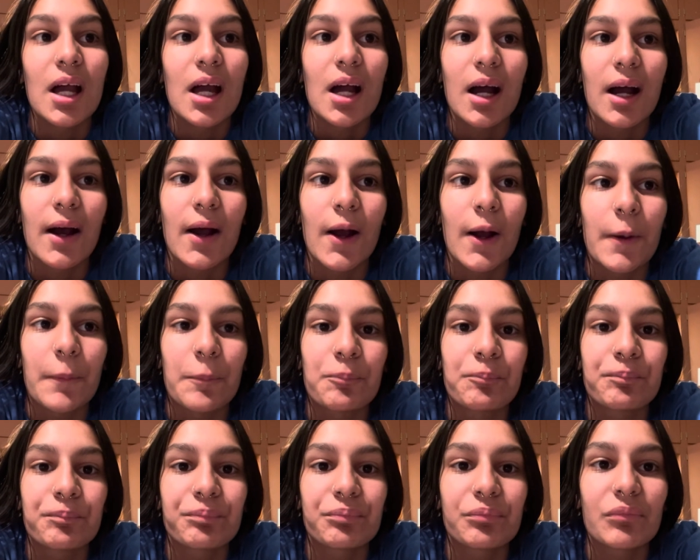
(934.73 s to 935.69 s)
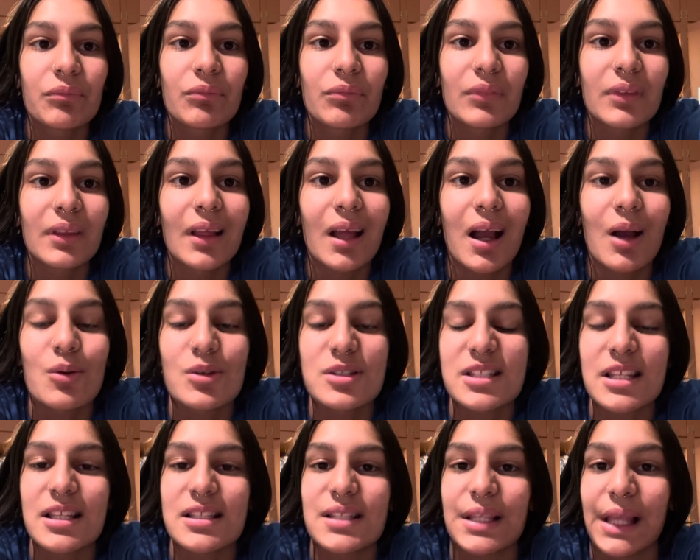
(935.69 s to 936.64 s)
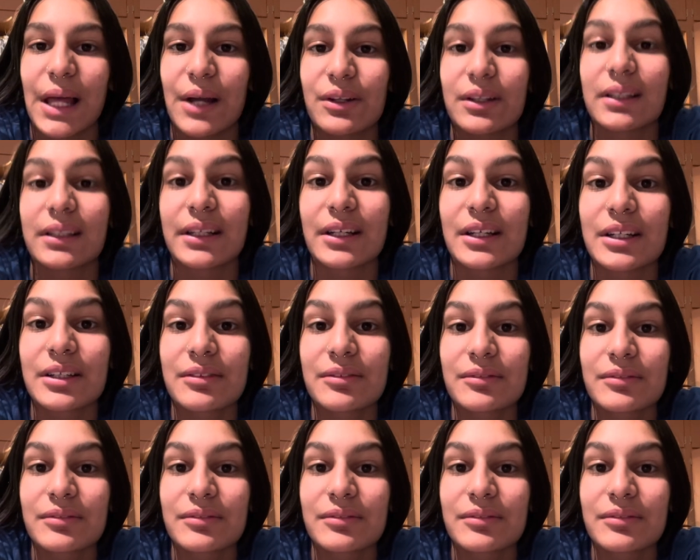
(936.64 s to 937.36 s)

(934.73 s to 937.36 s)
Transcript: Um, I will say this loud and clear.